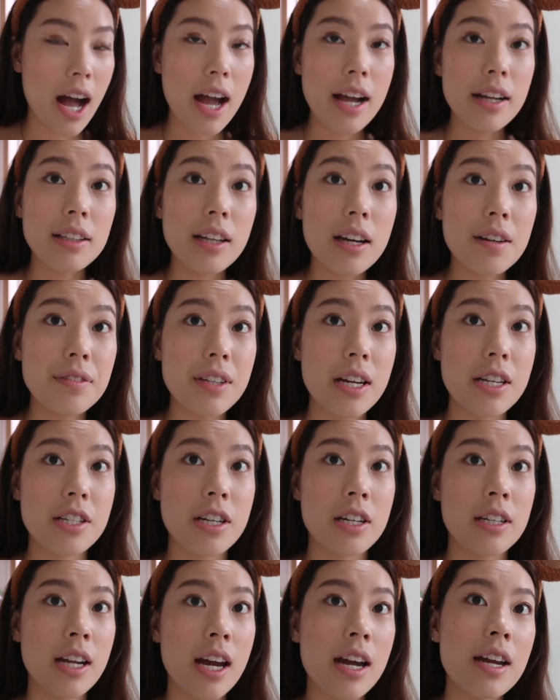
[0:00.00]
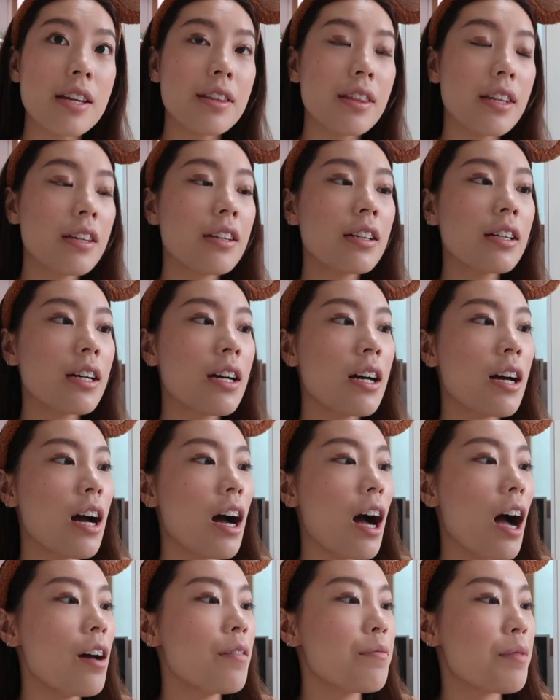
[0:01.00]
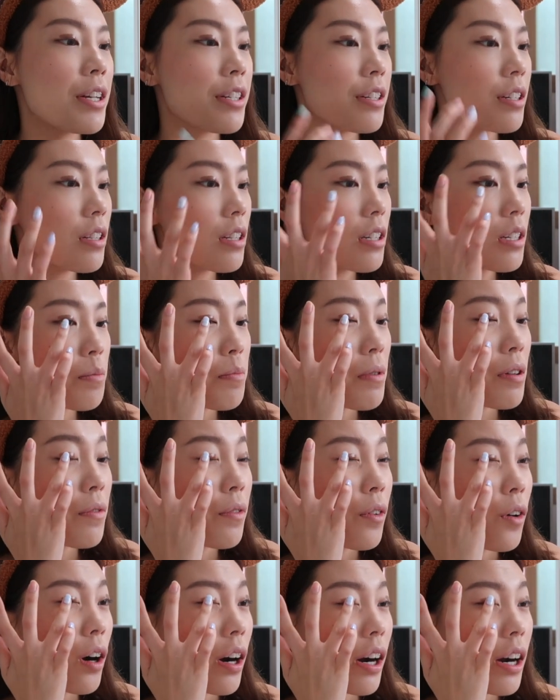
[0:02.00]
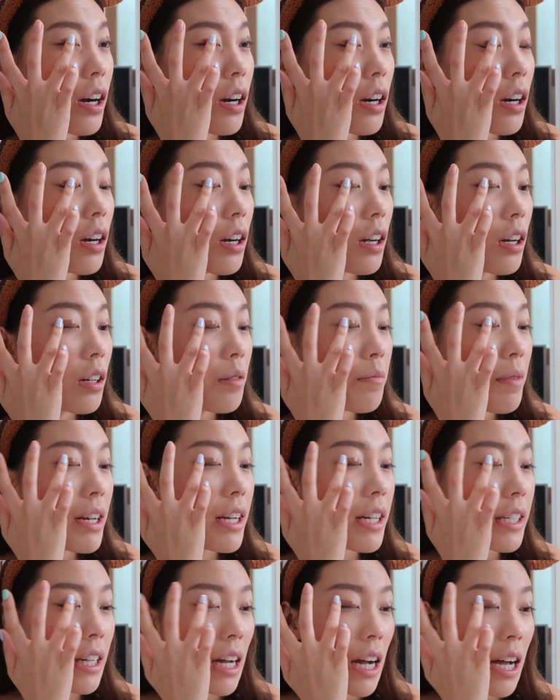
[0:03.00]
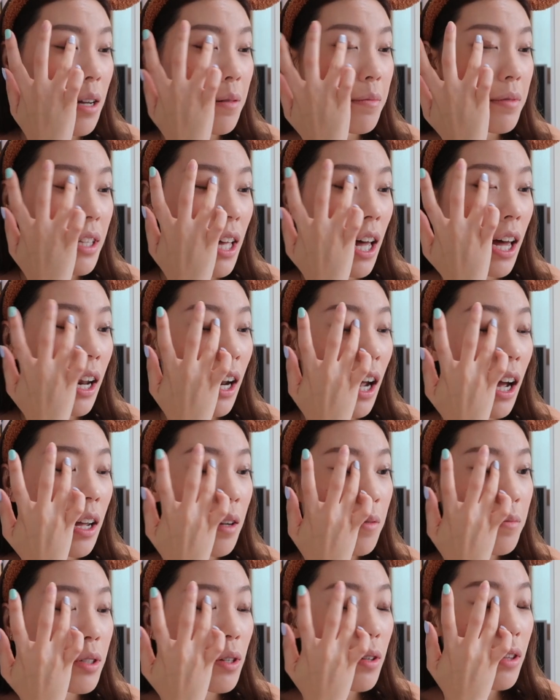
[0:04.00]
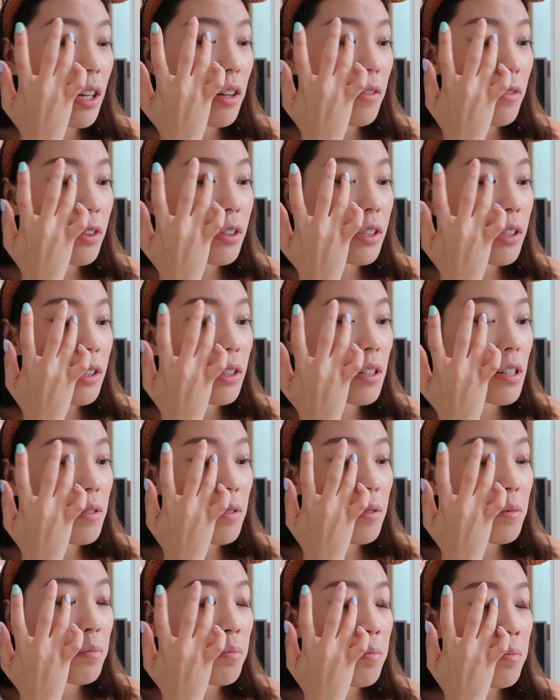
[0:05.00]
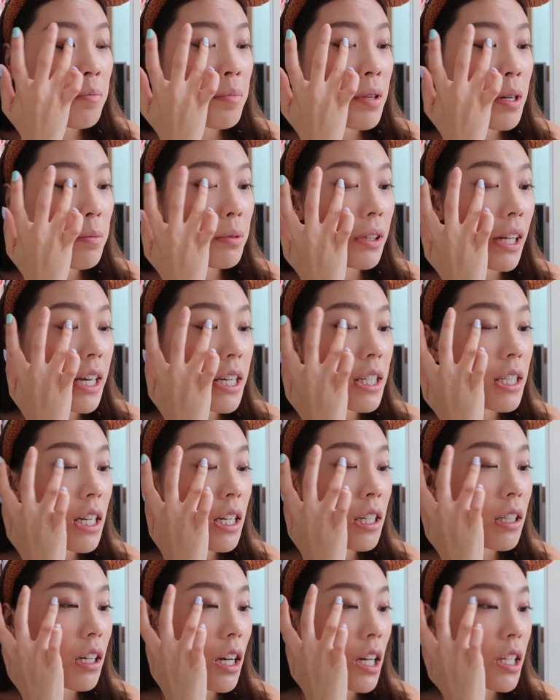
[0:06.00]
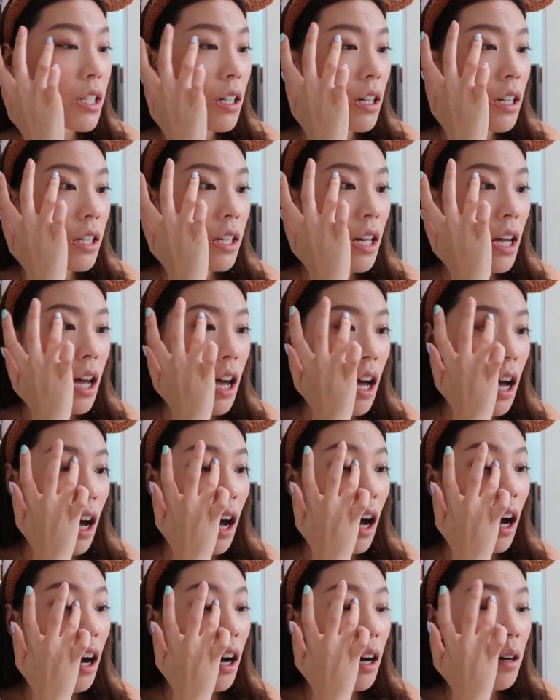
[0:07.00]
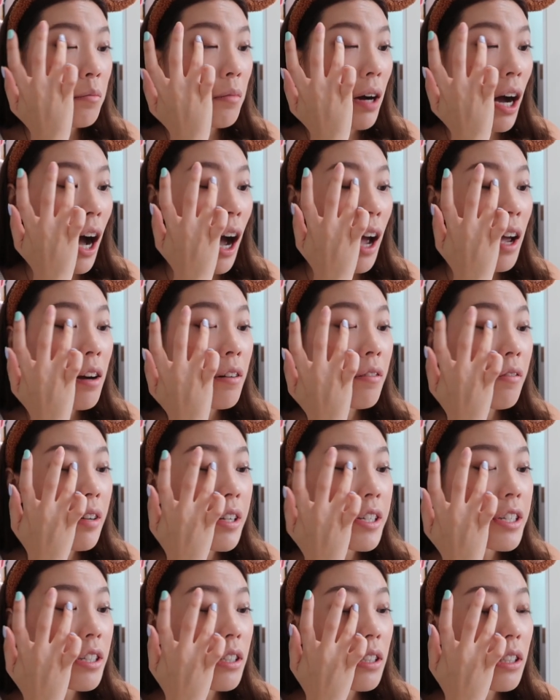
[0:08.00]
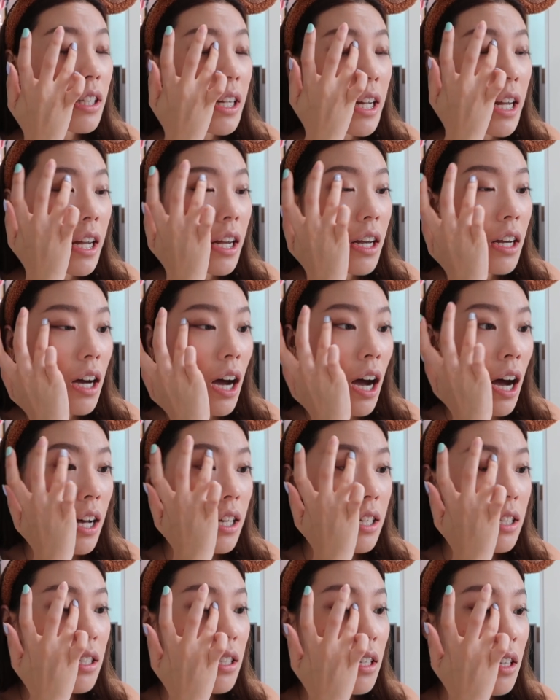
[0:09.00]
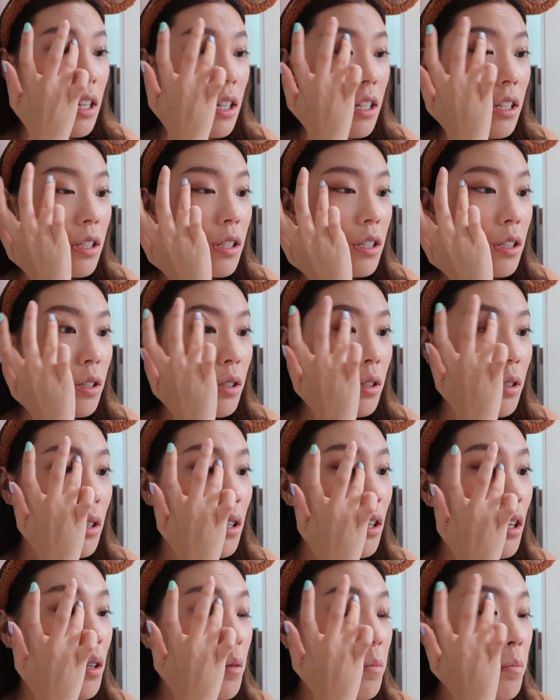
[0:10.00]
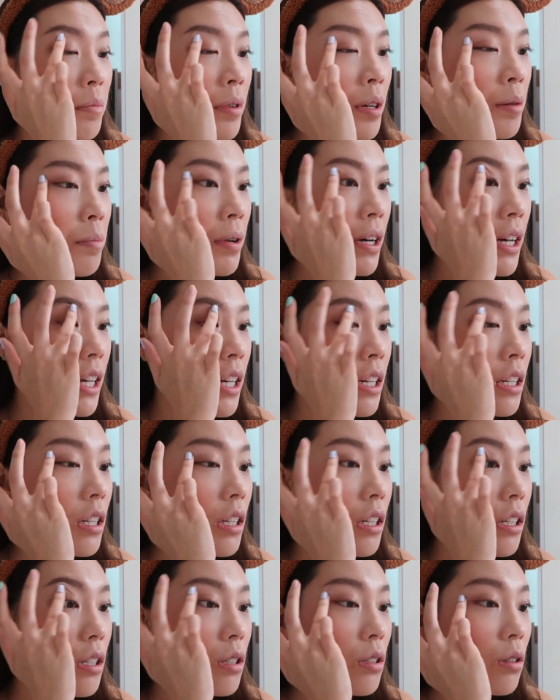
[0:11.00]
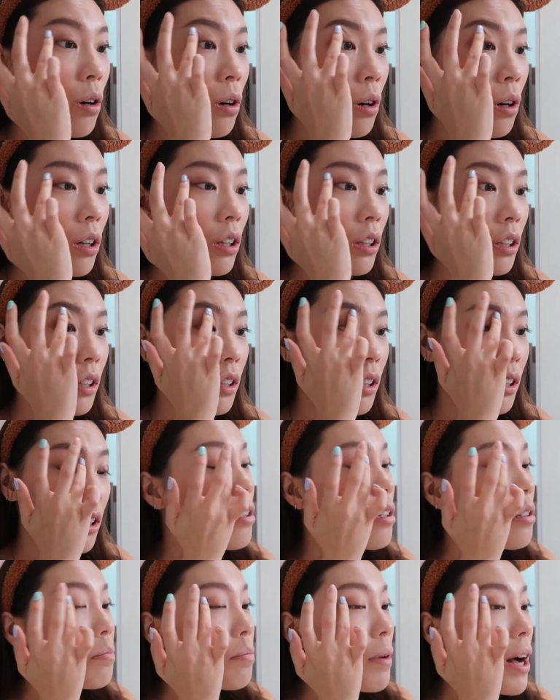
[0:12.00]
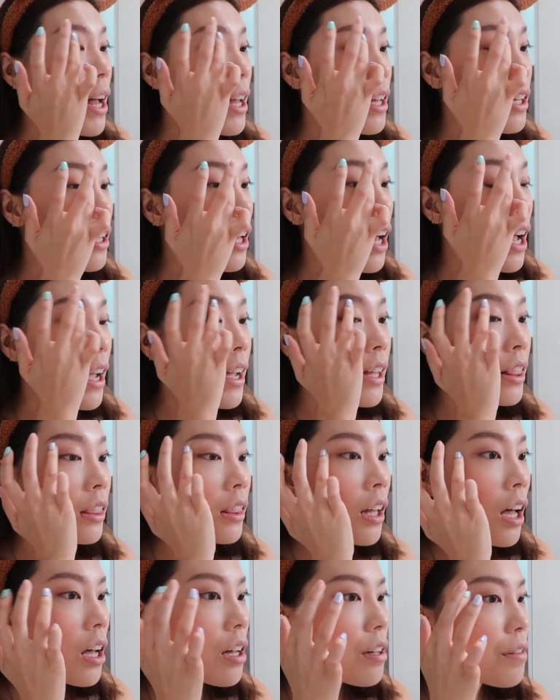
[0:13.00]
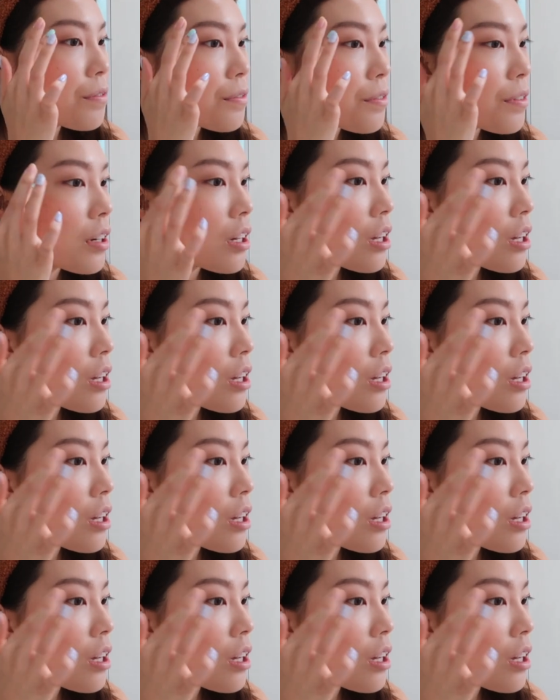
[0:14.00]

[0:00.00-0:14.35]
I love Daejeon. I think I've mentioned this before many times that I am so thankful to be placed in Daejeon. I originally asked to be put in Seoul, but I love